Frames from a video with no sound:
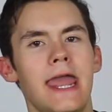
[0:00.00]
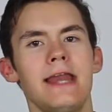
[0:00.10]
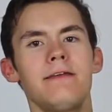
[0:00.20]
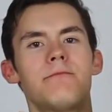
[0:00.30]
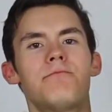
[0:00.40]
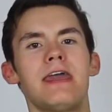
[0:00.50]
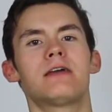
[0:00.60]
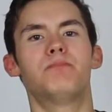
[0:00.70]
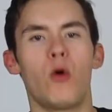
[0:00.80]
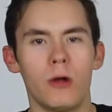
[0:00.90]
Gaining
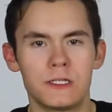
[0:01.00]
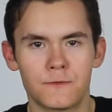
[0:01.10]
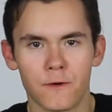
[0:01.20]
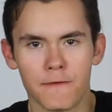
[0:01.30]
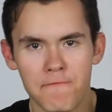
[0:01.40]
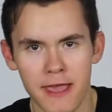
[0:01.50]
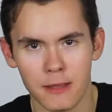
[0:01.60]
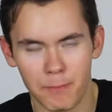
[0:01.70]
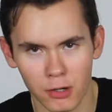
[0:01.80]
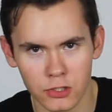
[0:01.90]
fake points for a
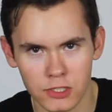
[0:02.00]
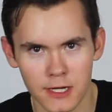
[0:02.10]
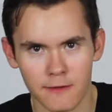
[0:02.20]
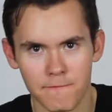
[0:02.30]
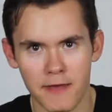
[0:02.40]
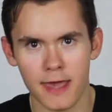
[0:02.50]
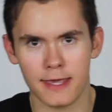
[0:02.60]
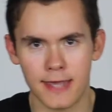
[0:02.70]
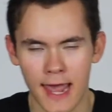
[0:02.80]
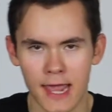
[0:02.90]
fake person in a
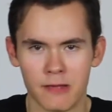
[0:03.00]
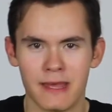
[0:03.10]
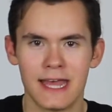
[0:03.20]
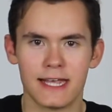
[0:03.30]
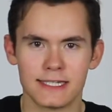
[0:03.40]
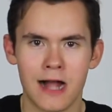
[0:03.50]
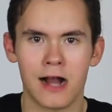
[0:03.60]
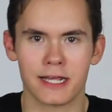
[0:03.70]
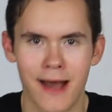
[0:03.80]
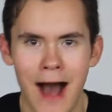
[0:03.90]
fake game is
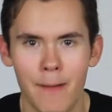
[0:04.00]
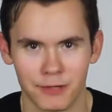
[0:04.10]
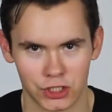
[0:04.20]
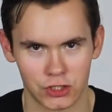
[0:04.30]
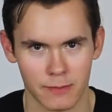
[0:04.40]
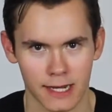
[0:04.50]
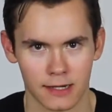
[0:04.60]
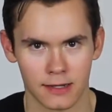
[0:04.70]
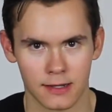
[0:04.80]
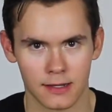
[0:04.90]
not an accomplishment.